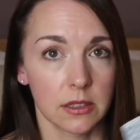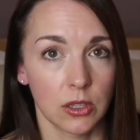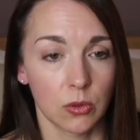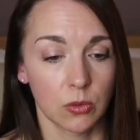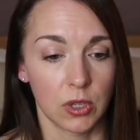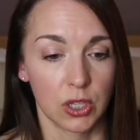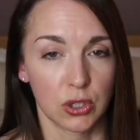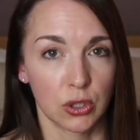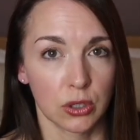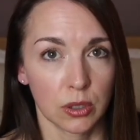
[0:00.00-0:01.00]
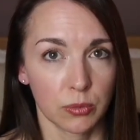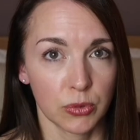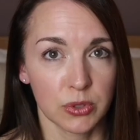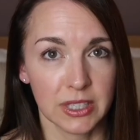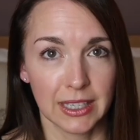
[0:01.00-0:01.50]
you know, internal
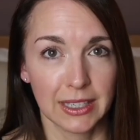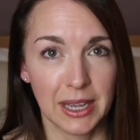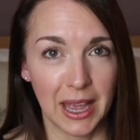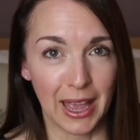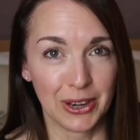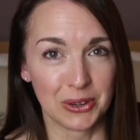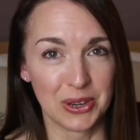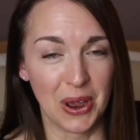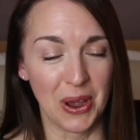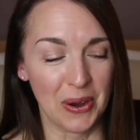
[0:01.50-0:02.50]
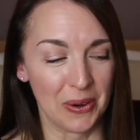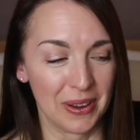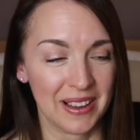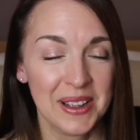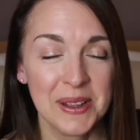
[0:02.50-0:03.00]
bruising. I don't
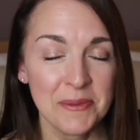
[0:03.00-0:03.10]
know,